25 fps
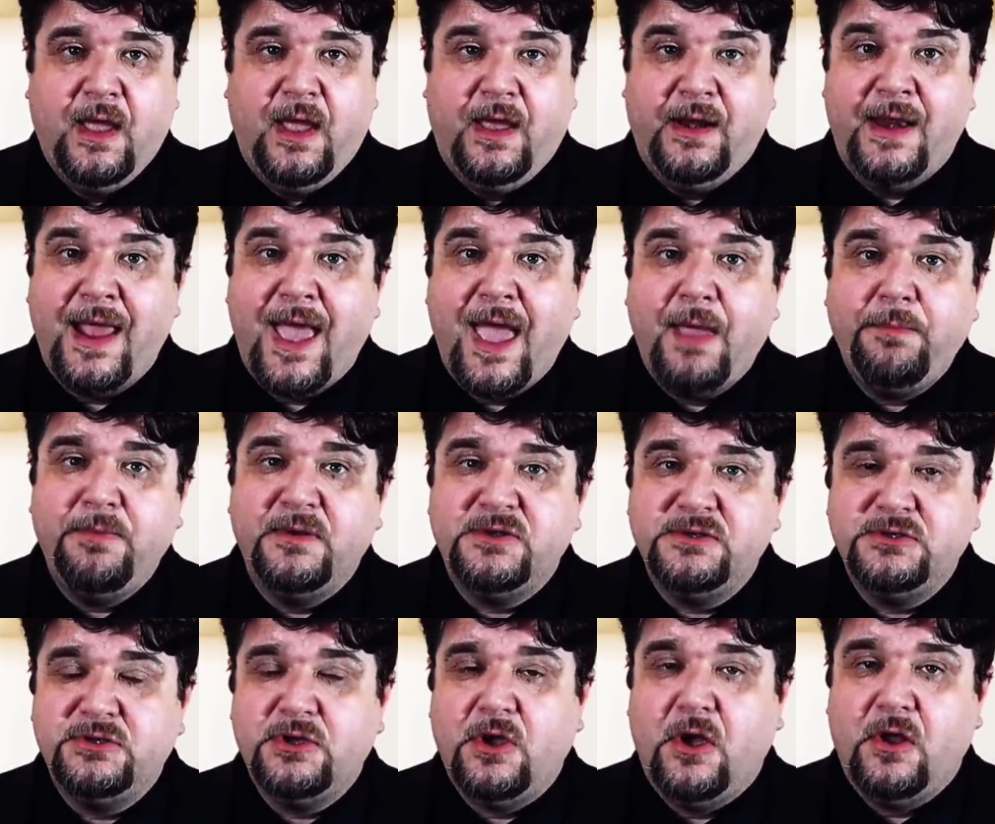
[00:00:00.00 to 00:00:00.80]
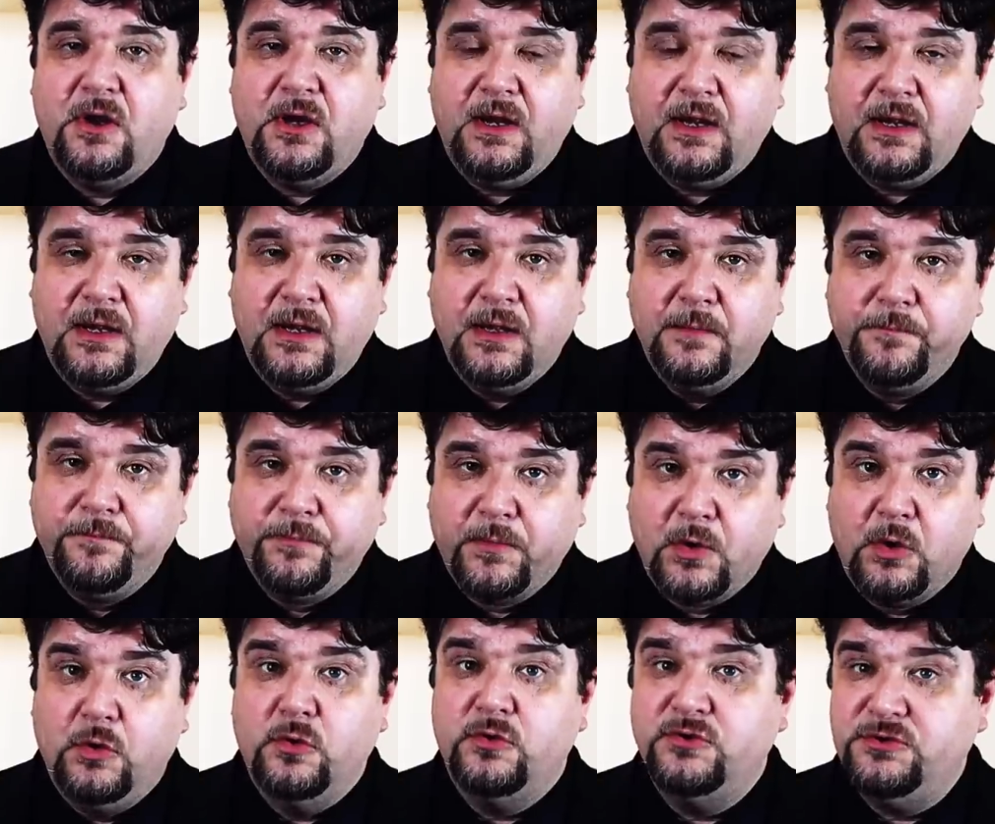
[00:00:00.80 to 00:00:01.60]
And hypersonic
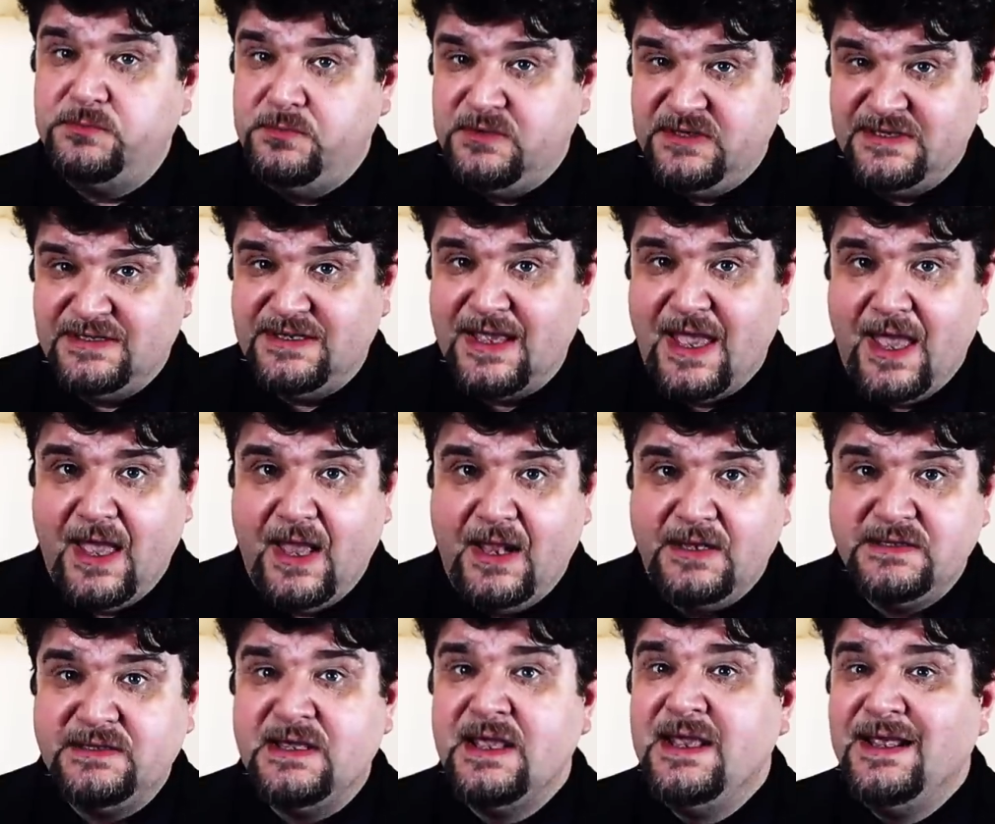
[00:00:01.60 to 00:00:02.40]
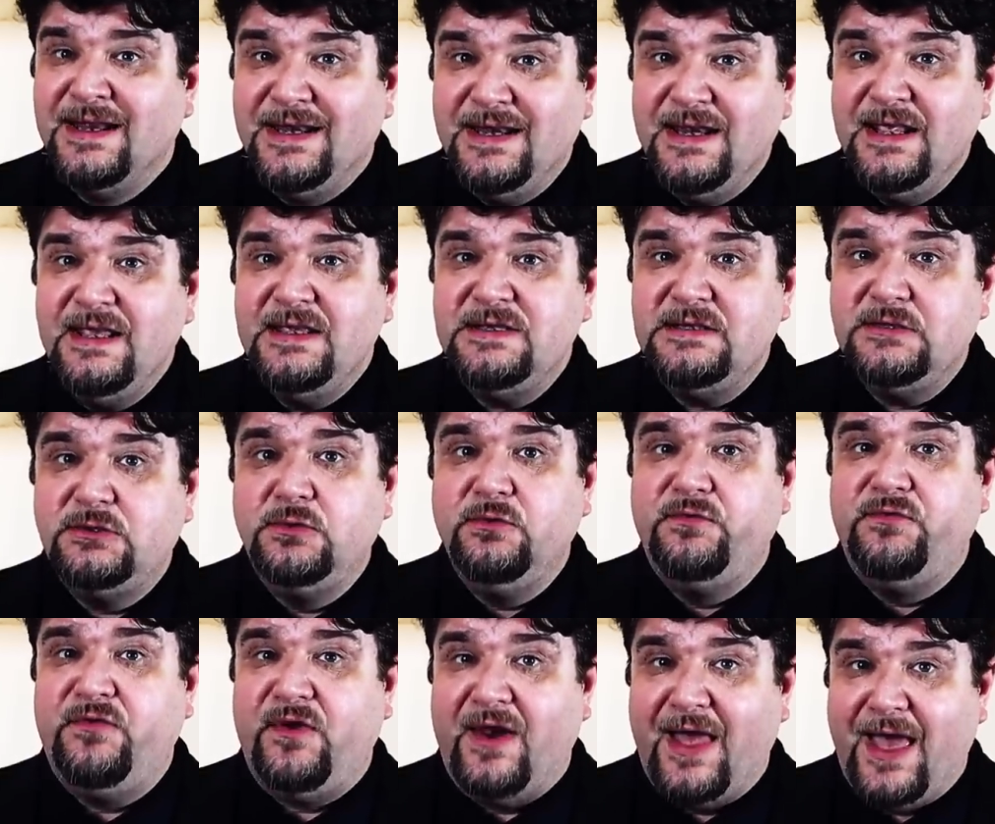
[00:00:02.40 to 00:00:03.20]
cruise missiles needs
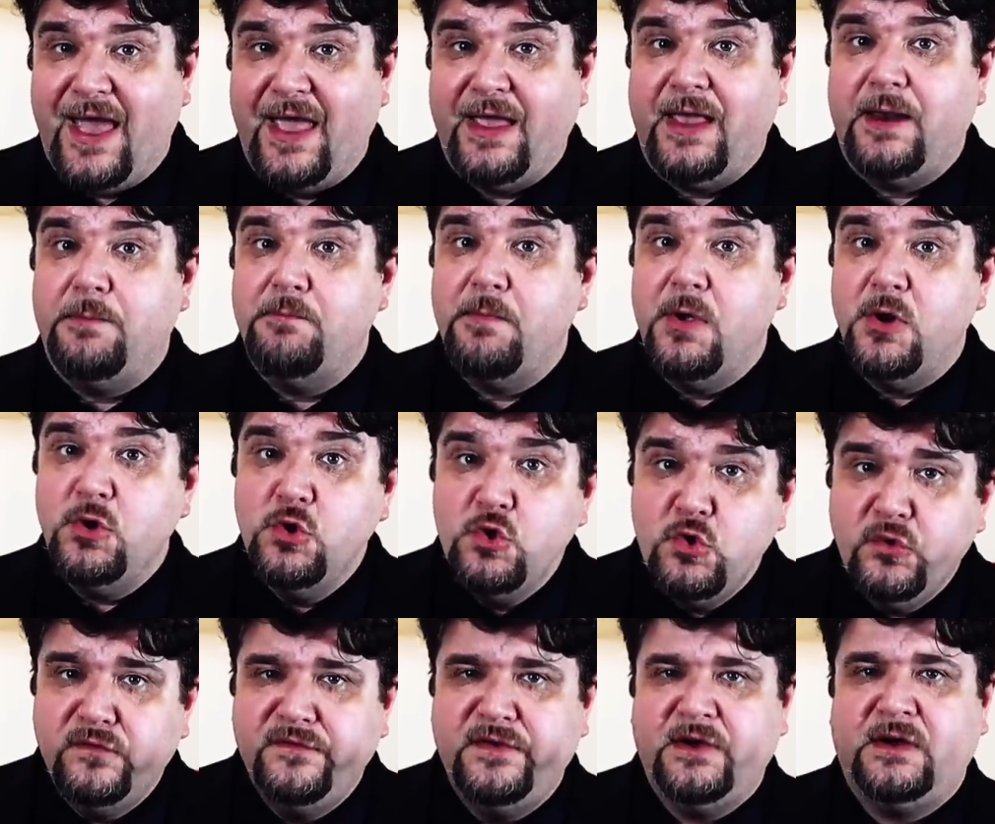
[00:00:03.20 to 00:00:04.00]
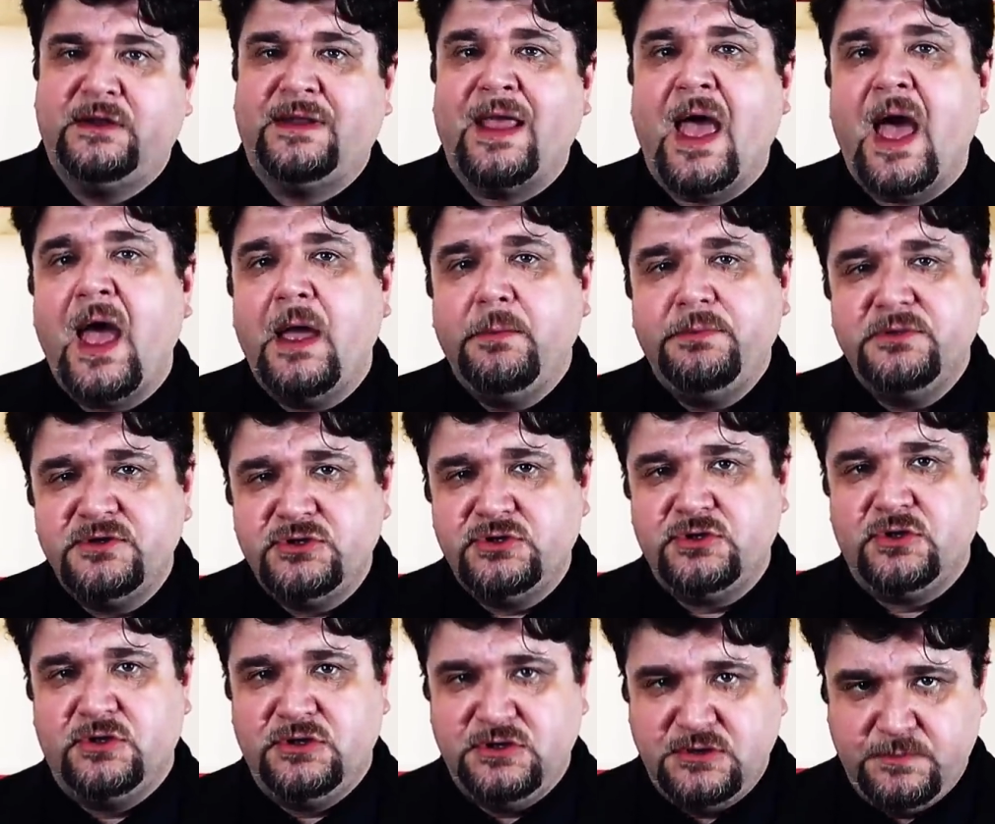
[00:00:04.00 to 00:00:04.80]
to fly and maneuver at
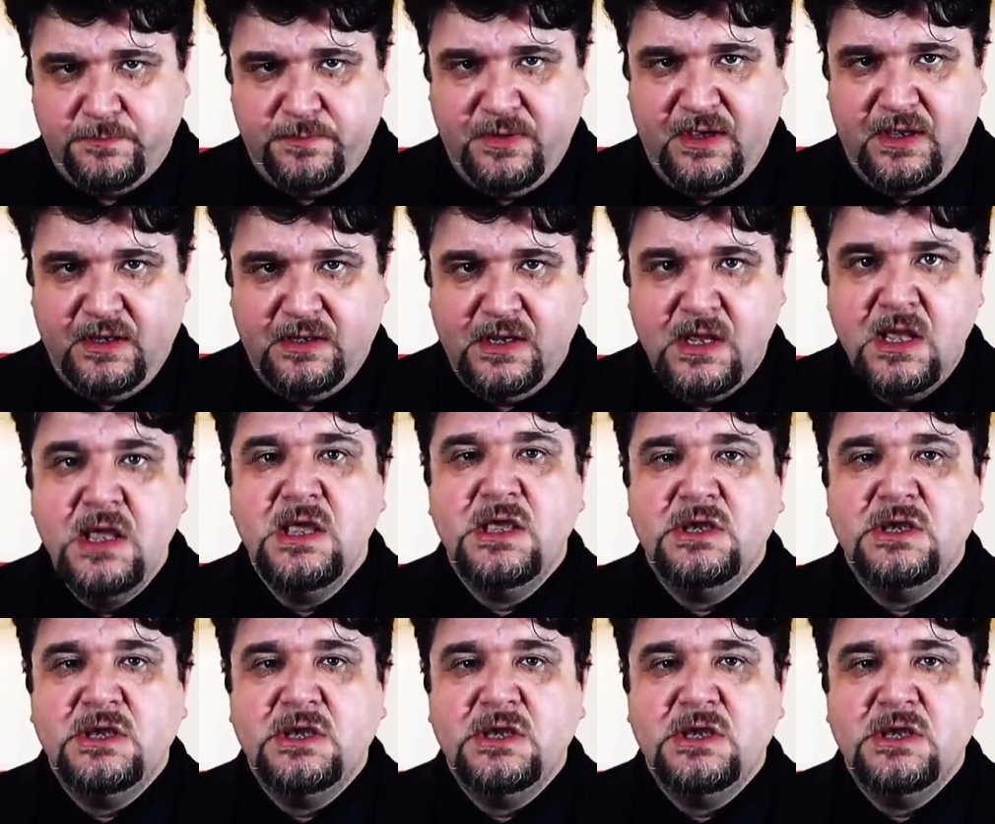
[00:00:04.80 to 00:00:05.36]
hypersonic speed,